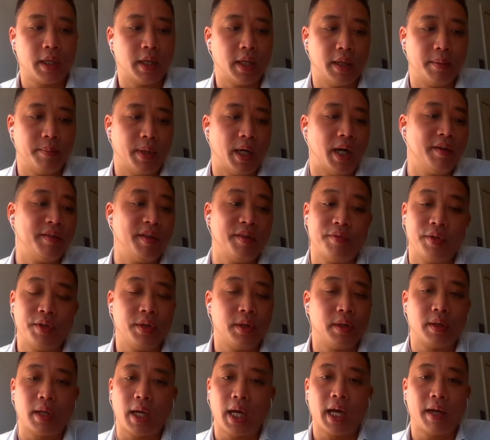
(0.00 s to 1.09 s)
Um, I've
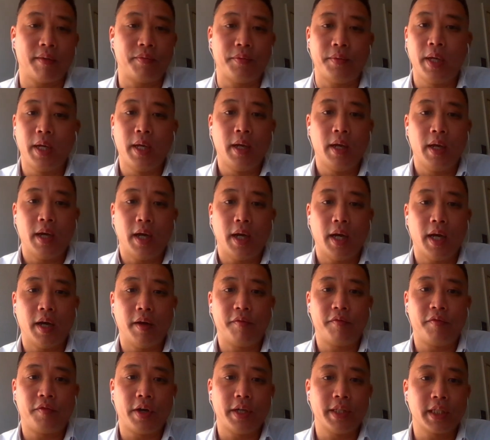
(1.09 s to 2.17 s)
even have uh,
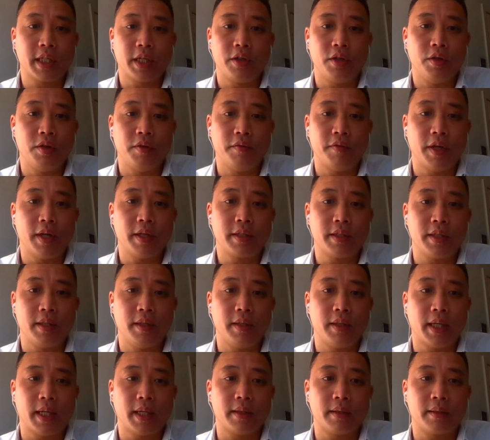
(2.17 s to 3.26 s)
friends at university
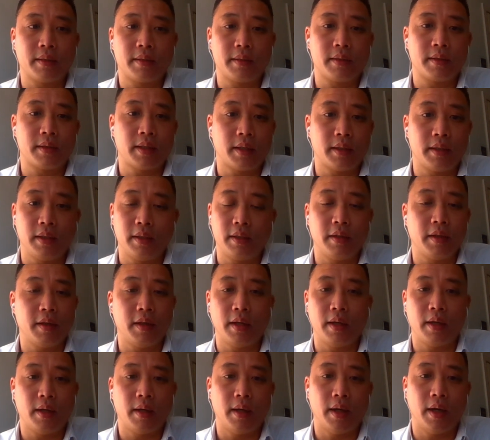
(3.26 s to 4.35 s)
that studied
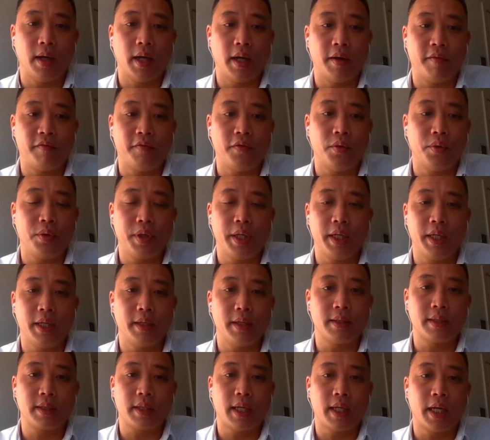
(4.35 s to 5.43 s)
uh, four
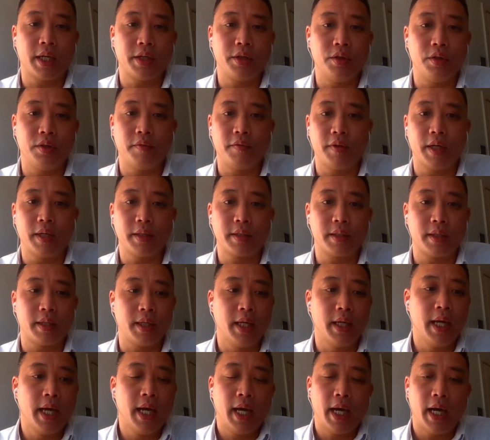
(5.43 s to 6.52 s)
years at university
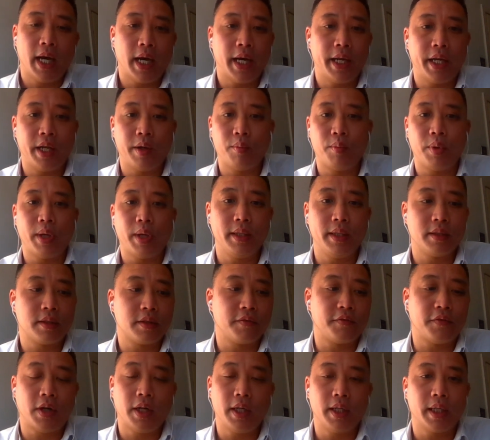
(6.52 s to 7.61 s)
and then into
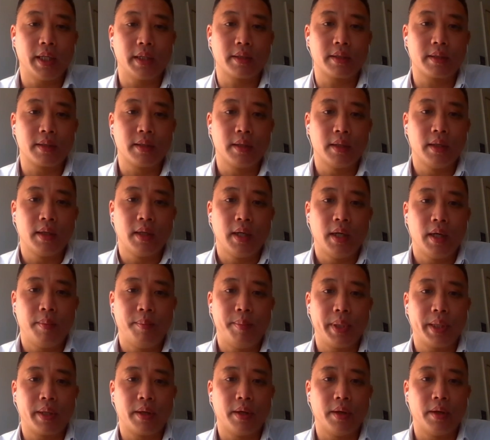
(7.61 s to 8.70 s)
finance
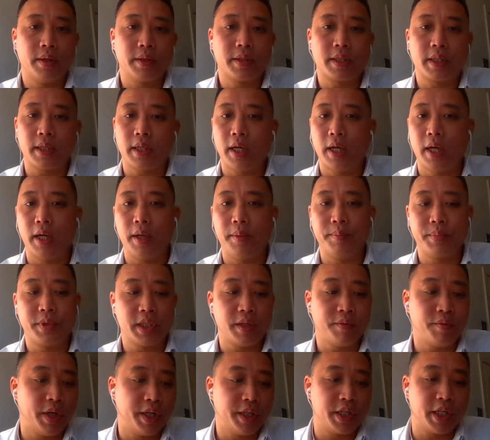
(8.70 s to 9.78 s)
because um,
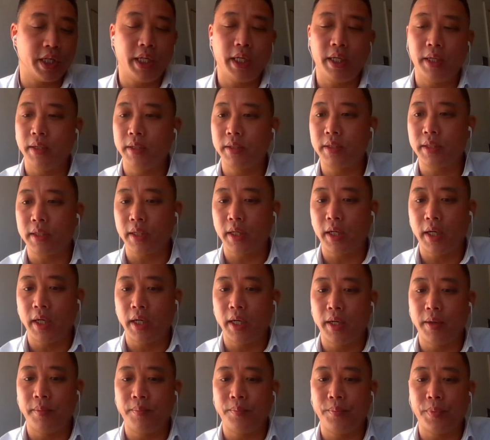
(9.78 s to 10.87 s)
civil engineers
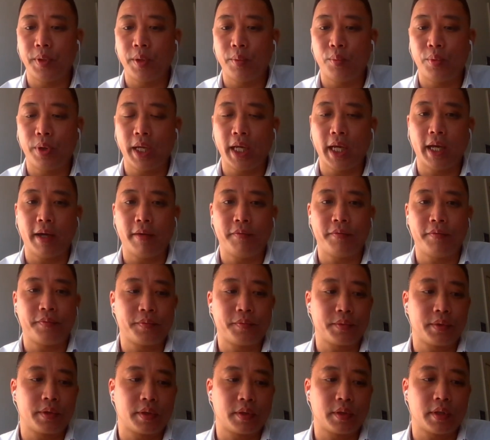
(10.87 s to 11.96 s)
um, we have
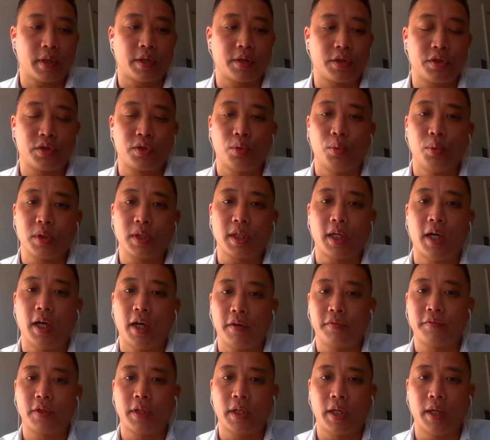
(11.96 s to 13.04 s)
such sought
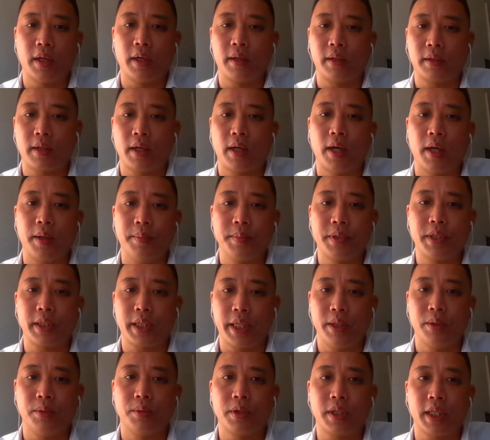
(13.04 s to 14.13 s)
after um,
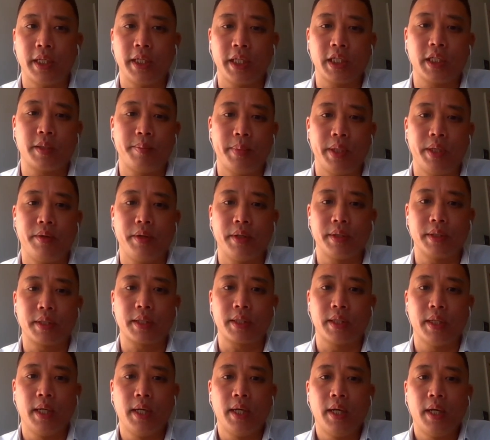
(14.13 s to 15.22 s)
skills and
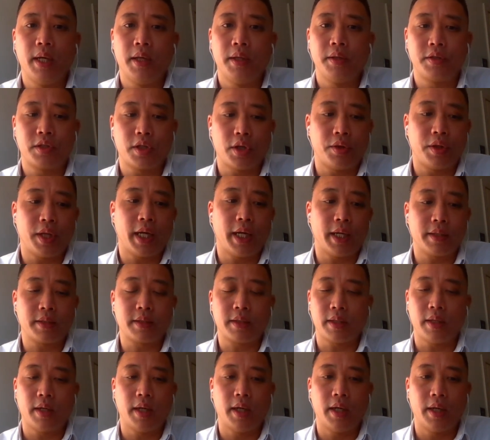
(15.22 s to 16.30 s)
experience so that
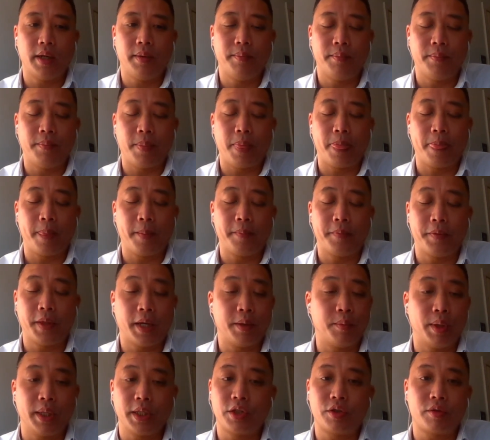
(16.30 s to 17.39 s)
um, they
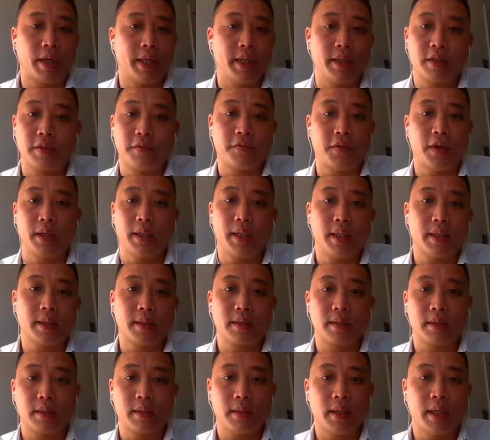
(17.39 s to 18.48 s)
went straight into
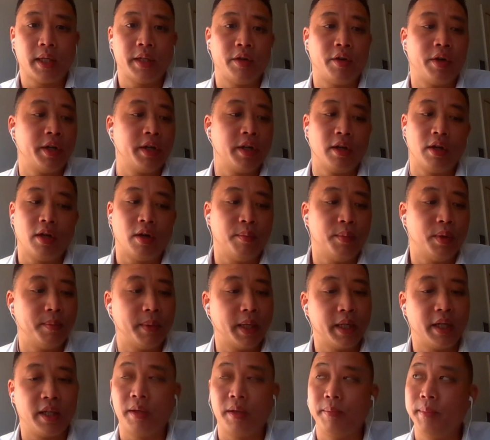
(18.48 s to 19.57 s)
finance and earn a lot more
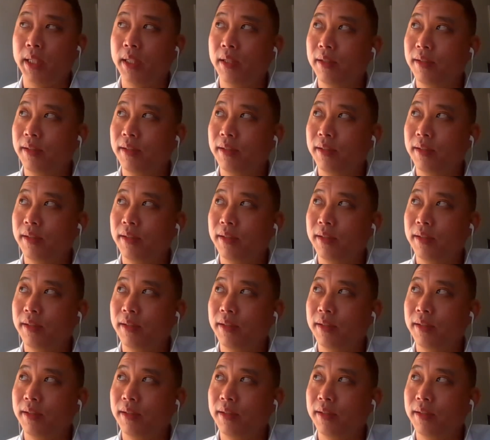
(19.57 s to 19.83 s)
money than me